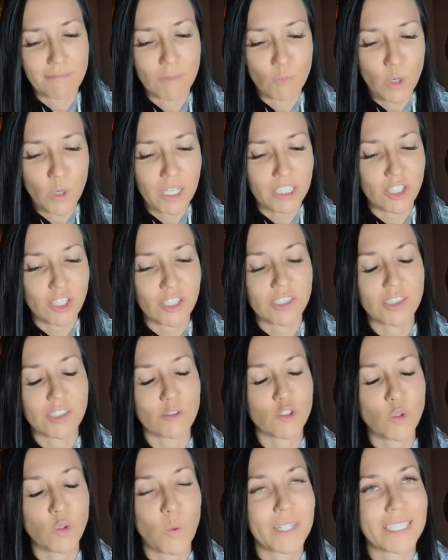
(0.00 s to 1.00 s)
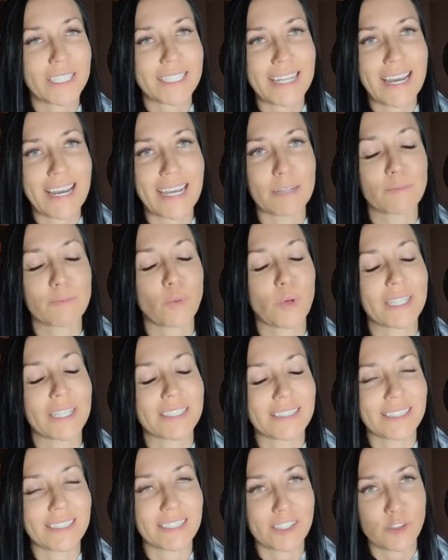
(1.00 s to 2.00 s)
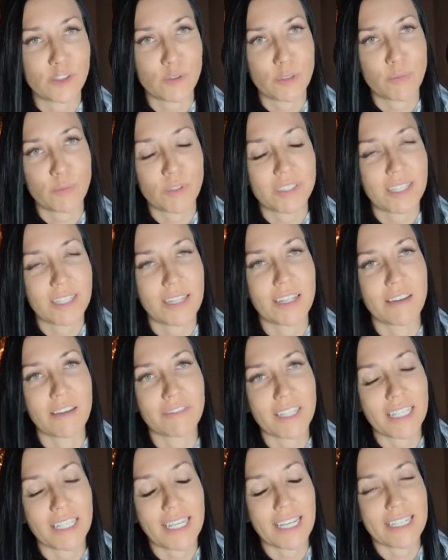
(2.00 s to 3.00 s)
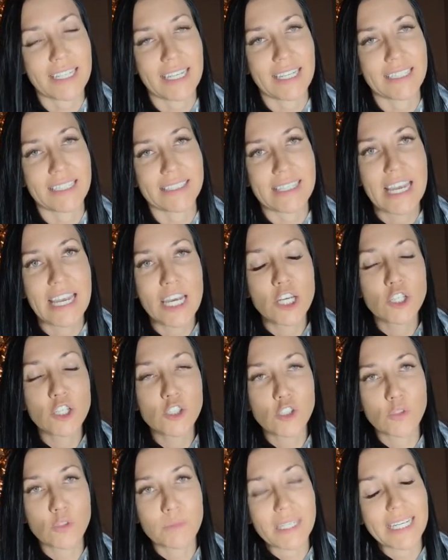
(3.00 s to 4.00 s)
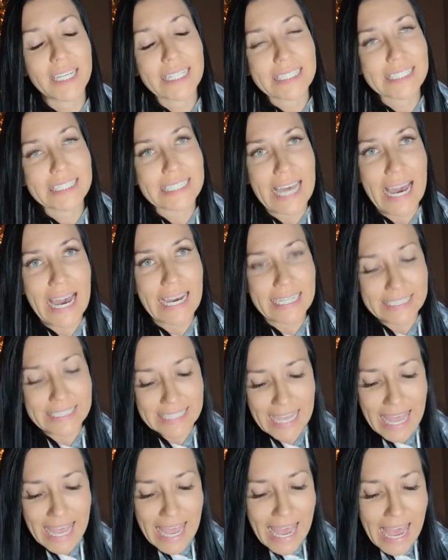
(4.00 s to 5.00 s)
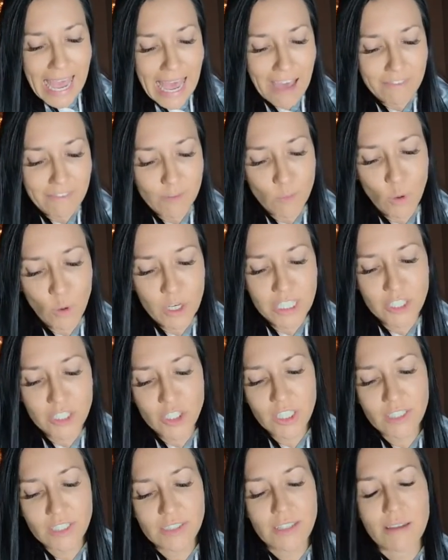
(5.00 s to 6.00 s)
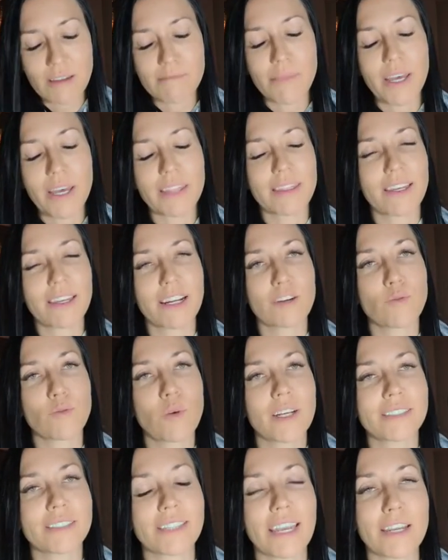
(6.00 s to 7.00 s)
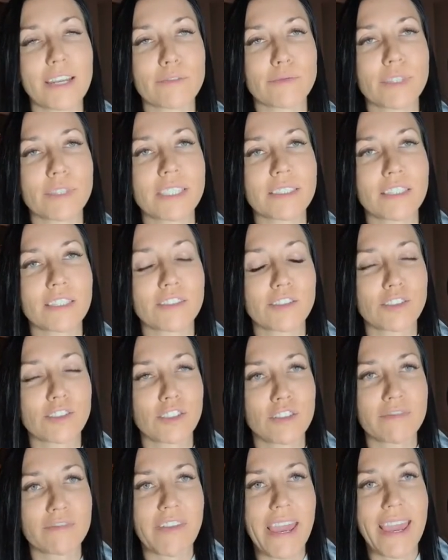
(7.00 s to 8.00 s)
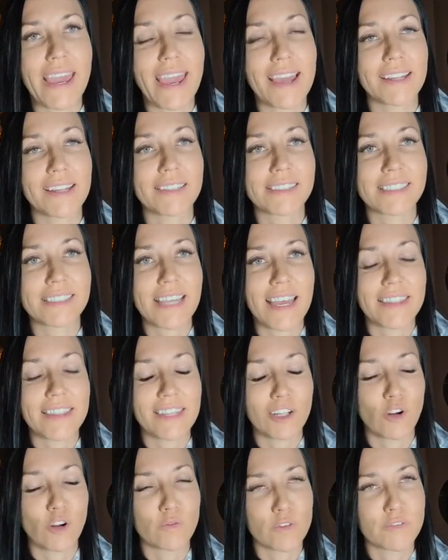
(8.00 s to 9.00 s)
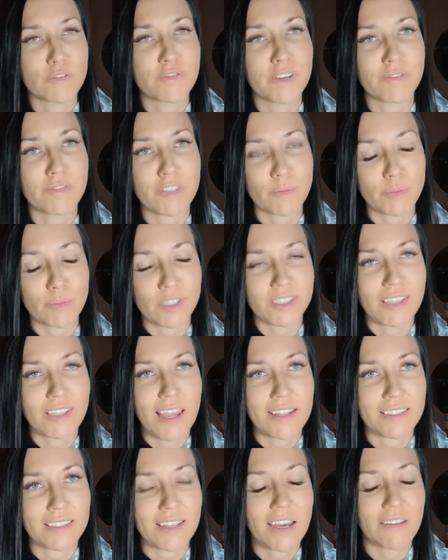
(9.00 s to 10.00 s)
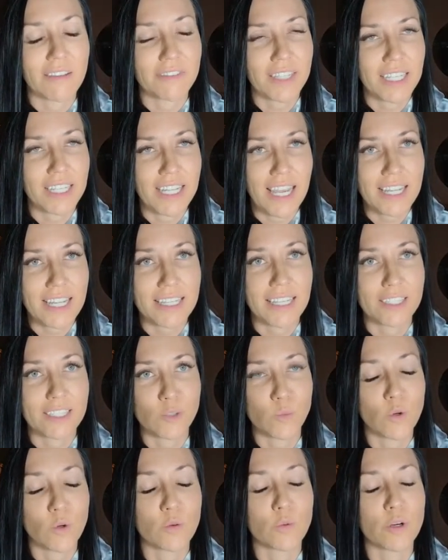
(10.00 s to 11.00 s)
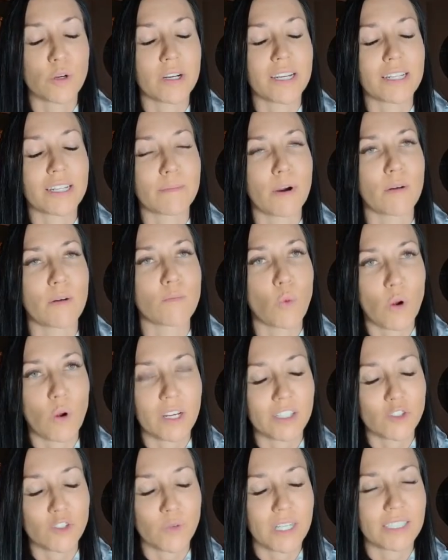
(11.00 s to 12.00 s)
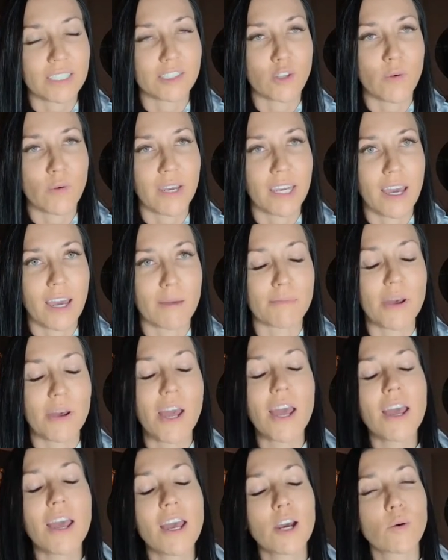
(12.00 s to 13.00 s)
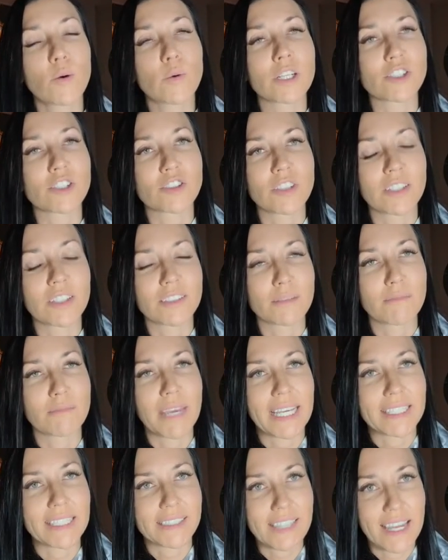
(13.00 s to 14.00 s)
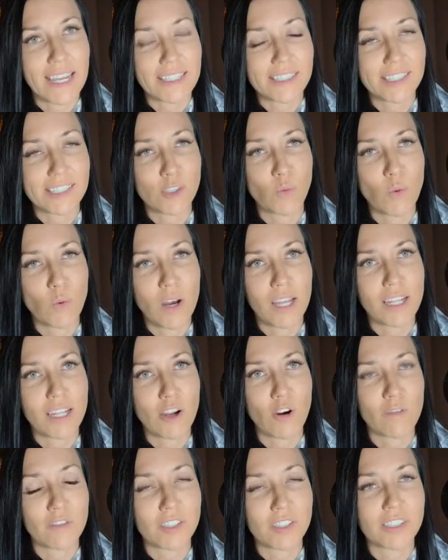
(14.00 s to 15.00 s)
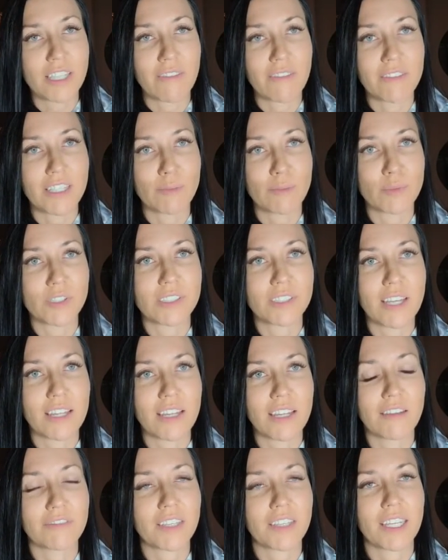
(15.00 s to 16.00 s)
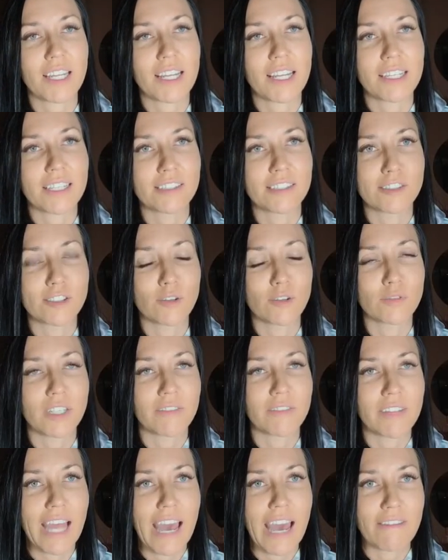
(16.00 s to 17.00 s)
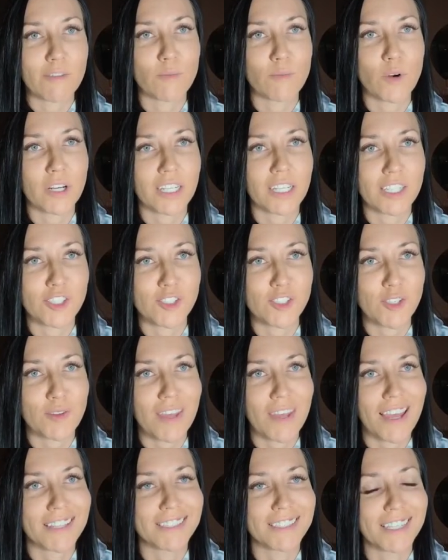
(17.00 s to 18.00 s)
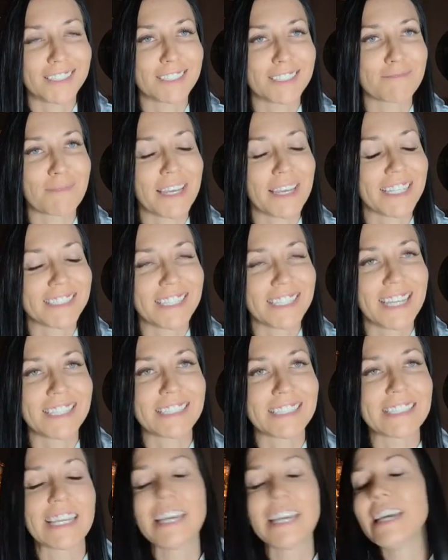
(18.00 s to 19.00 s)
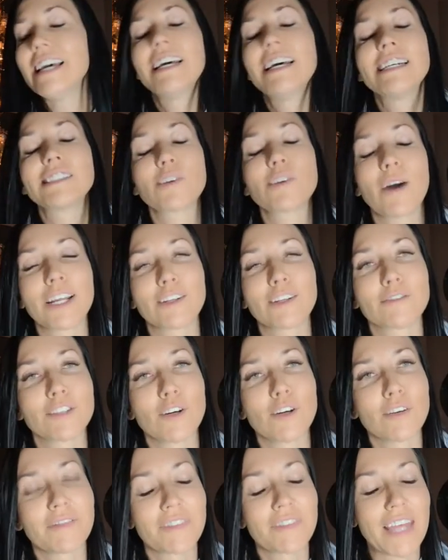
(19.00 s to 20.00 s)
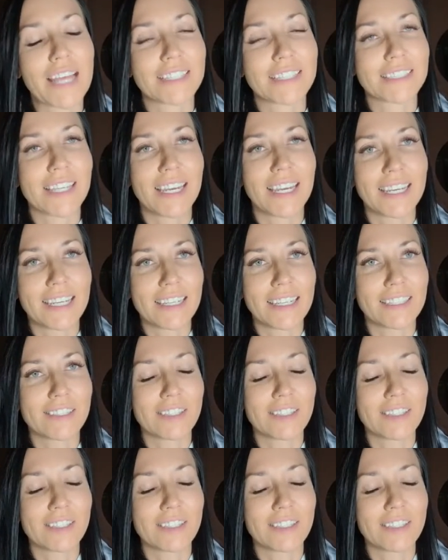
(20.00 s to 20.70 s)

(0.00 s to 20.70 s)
mortgages. So 29.63% of Canadians, to be exact, have mortgages. But there was a recent survey and it said that over 50% of Canadians were worried about mortgage rates going up, which doesn't make sense when over 70% of Canadians don't even have a mortgage. So that doesn't make sense. So I don't know if that's like